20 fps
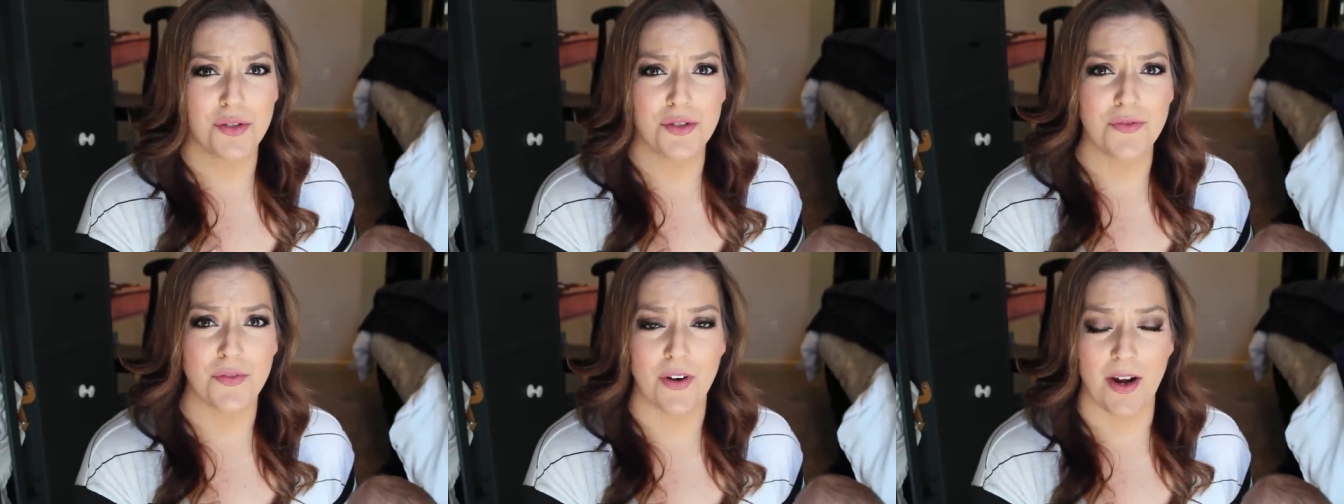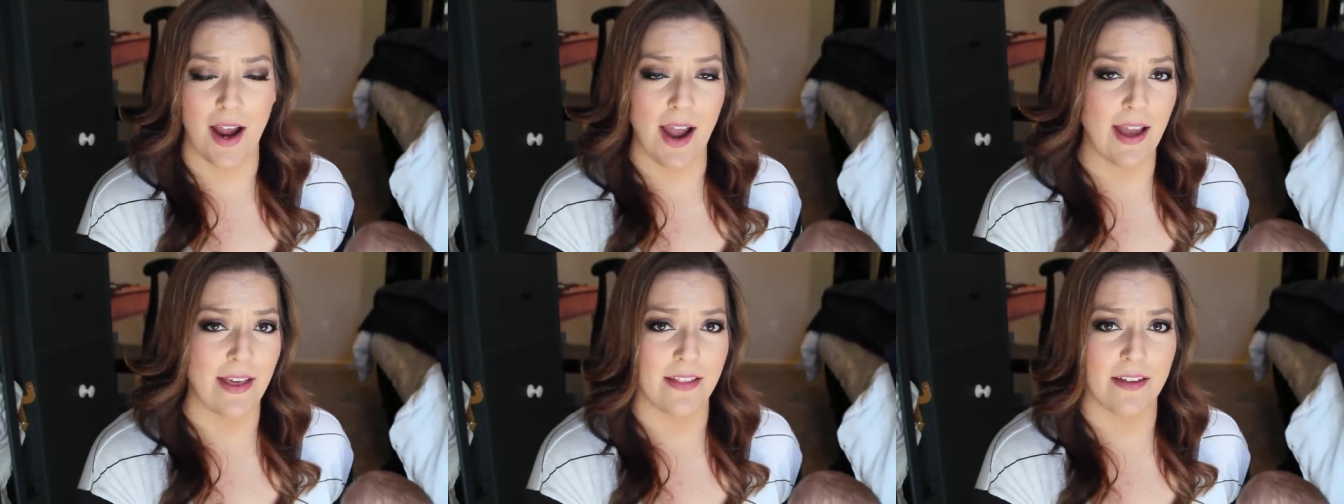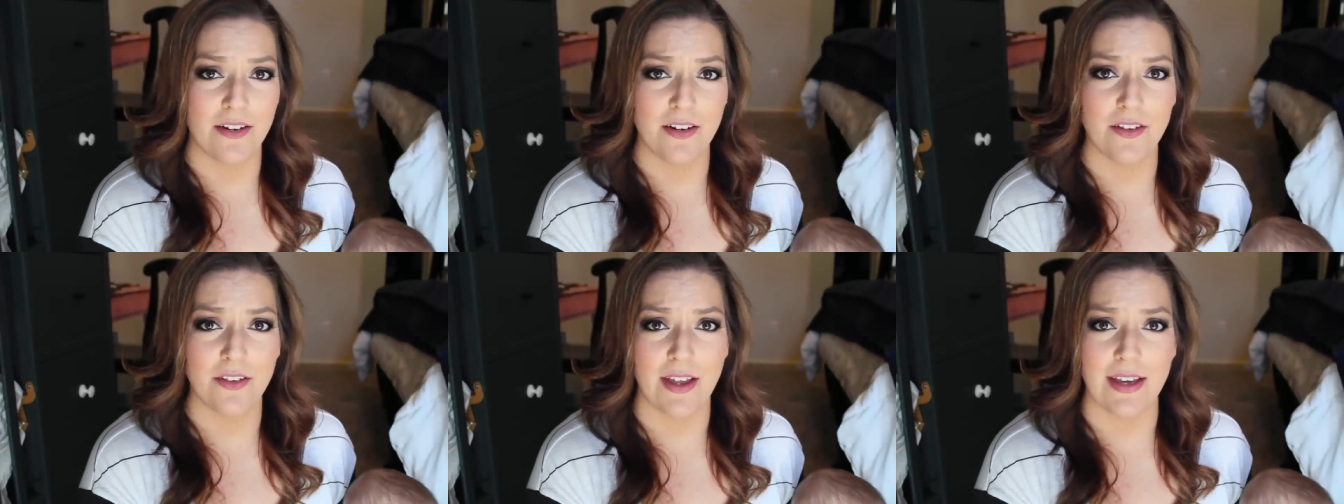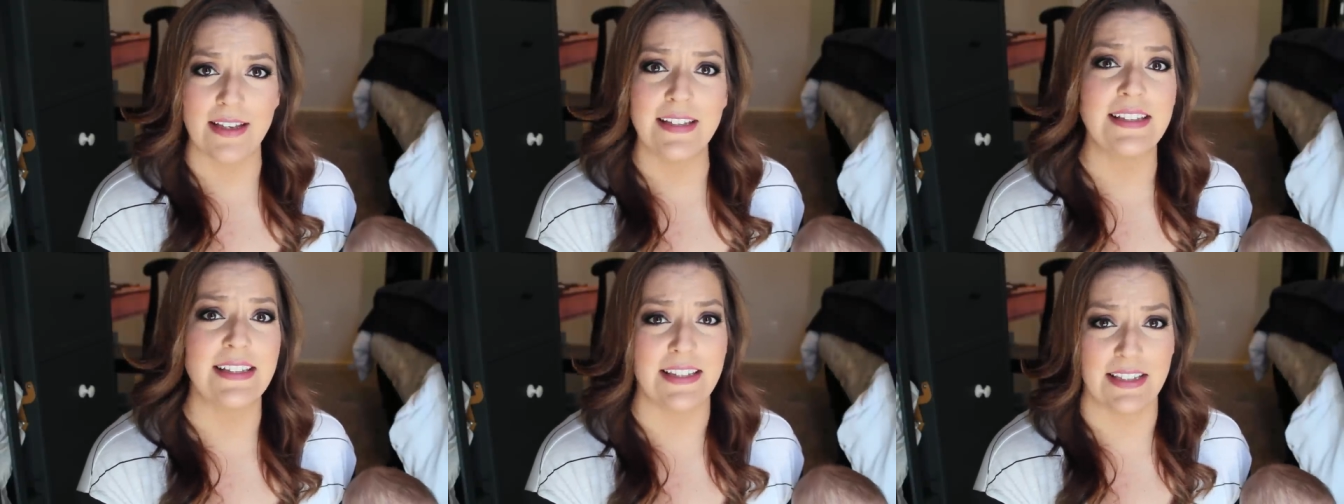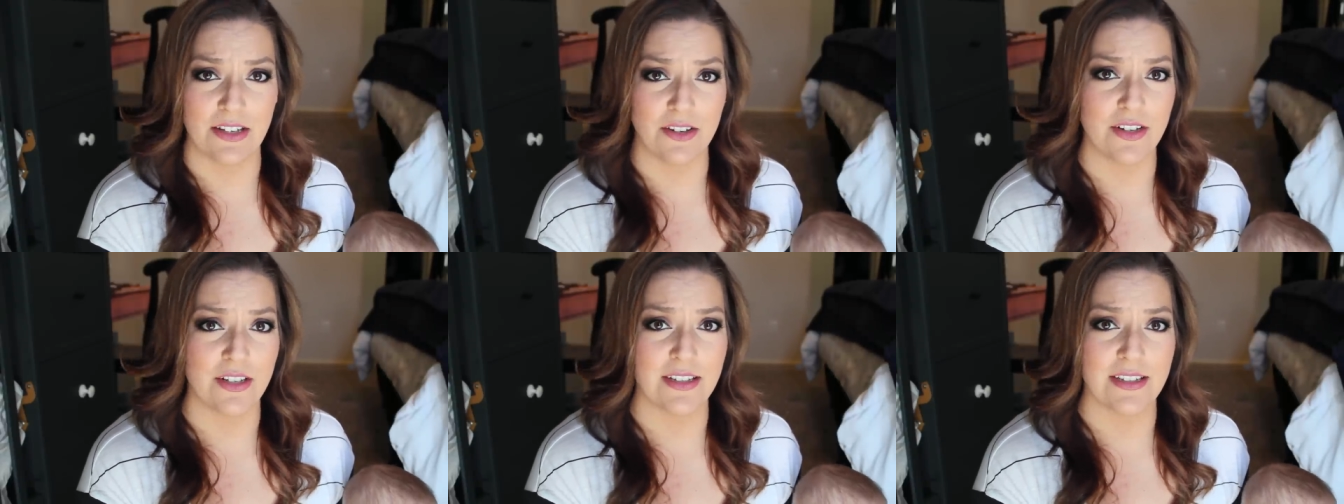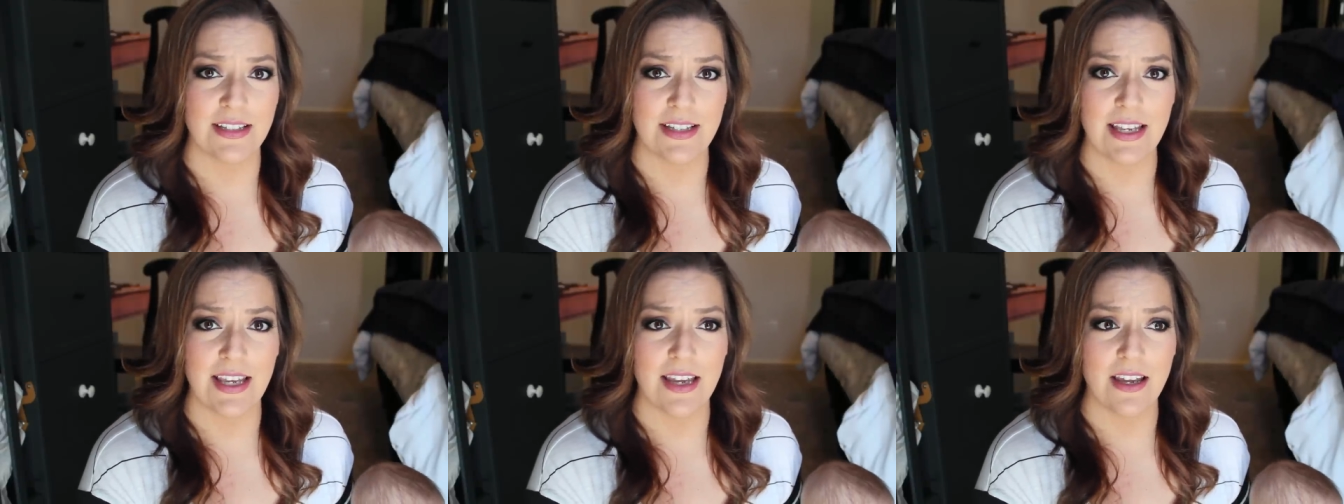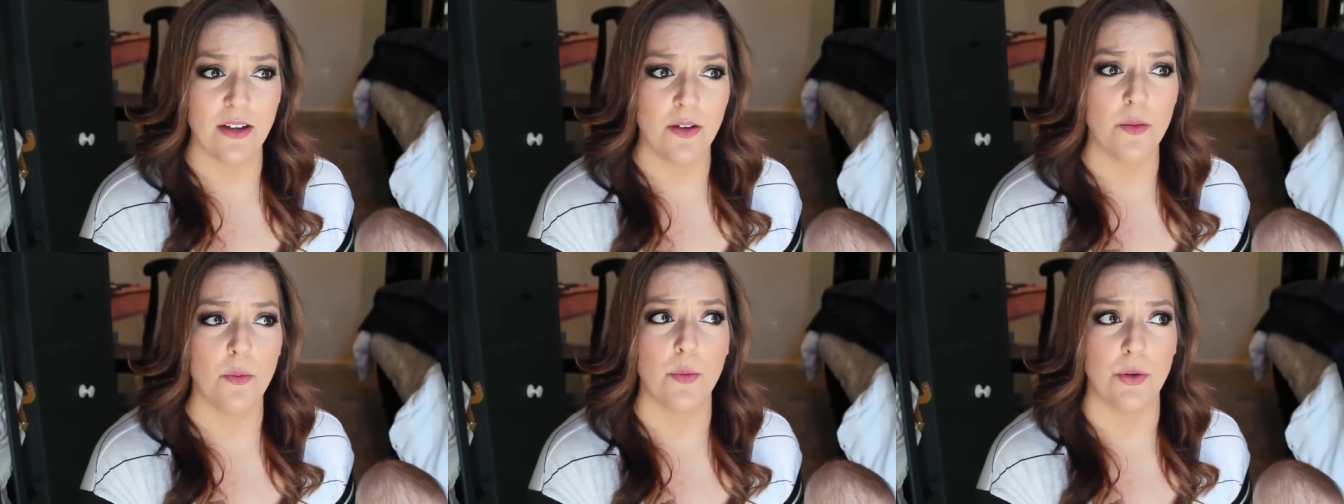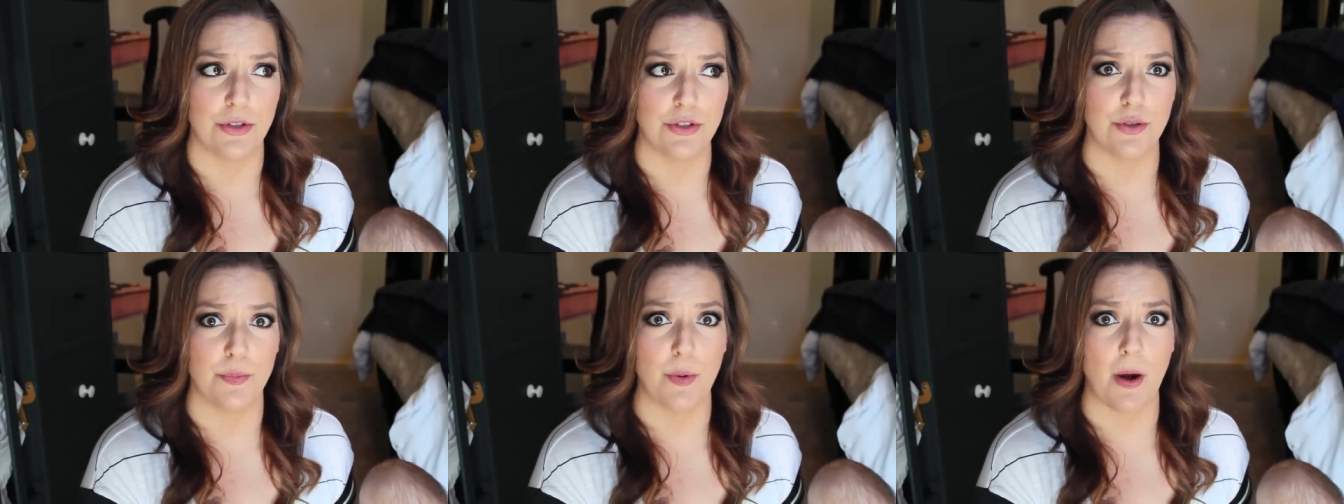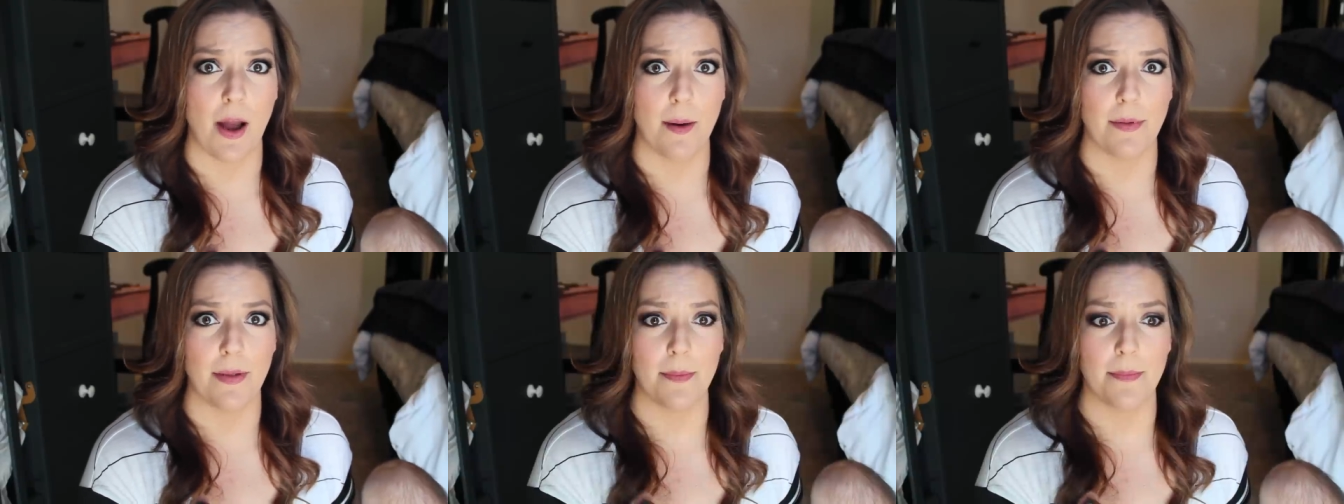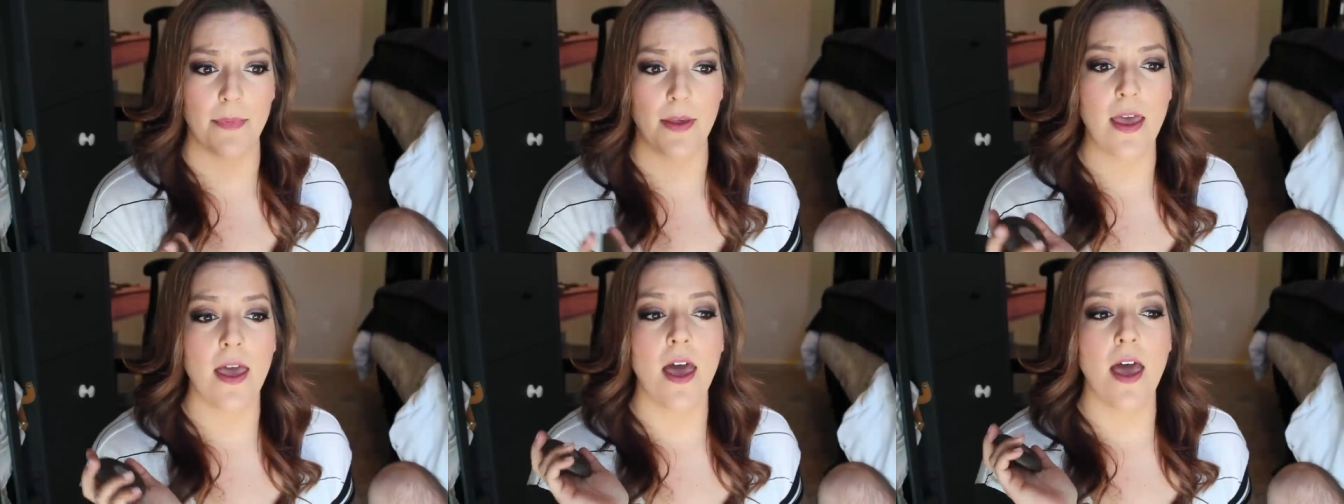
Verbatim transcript: for a highlighter, like seriously, what's your problem?